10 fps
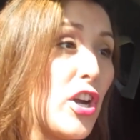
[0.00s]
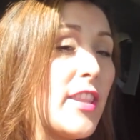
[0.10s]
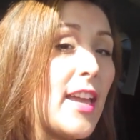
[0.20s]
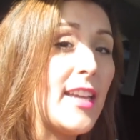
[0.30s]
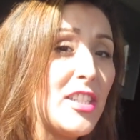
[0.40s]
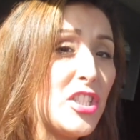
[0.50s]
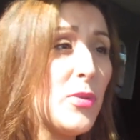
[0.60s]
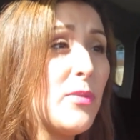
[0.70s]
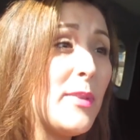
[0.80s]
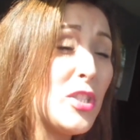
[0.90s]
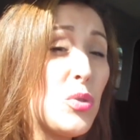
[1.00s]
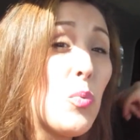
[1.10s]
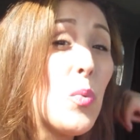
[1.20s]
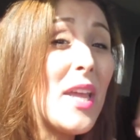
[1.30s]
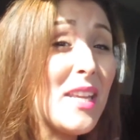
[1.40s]
car that she would be
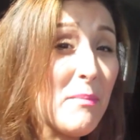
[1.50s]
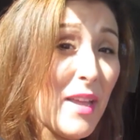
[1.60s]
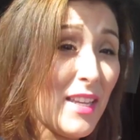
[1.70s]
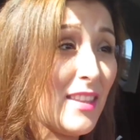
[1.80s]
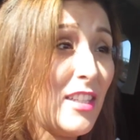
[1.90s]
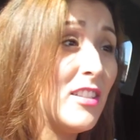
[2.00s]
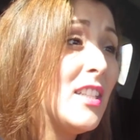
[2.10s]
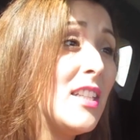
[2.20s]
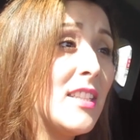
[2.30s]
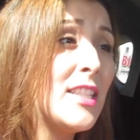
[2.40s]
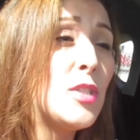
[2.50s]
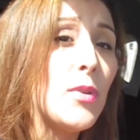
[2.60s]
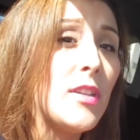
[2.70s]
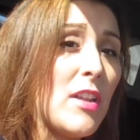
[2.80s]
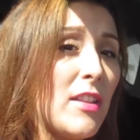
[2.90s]
sweating back there. This
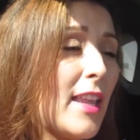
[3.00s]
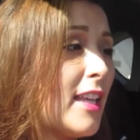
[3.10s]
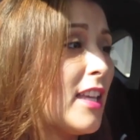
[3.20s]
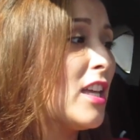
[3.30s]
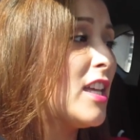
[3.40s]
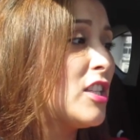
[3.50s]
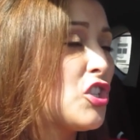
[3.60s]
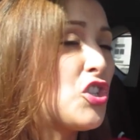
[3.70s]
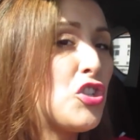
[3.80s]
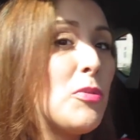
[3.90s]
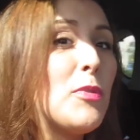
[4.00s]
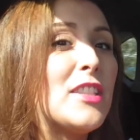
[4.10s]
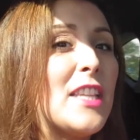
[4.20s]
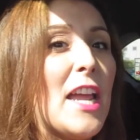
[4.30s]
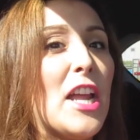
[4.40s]
one, it like
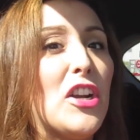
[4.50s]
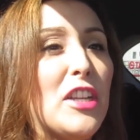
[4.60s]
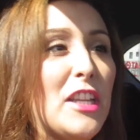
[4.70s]
distributes the air